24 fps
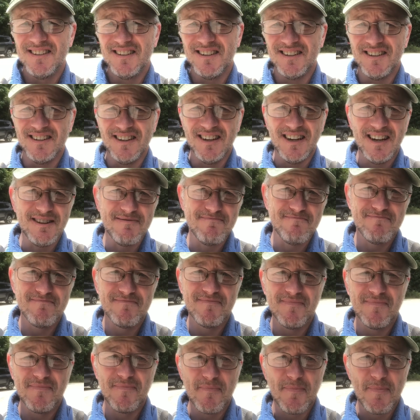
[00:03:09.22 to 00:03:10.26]
All right,
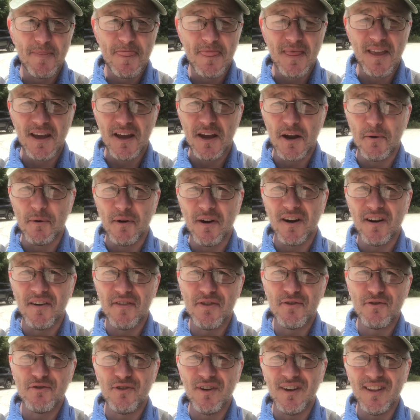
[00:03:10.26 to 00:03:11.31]
here we are at
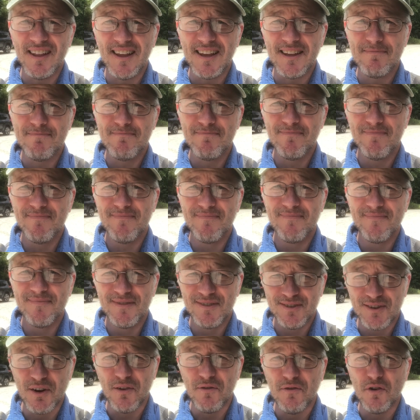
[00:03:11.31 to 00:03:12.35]
the trailhead.
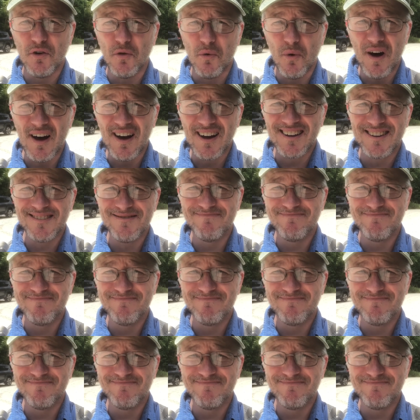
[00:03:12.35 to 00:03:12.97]
Let's go for a walk.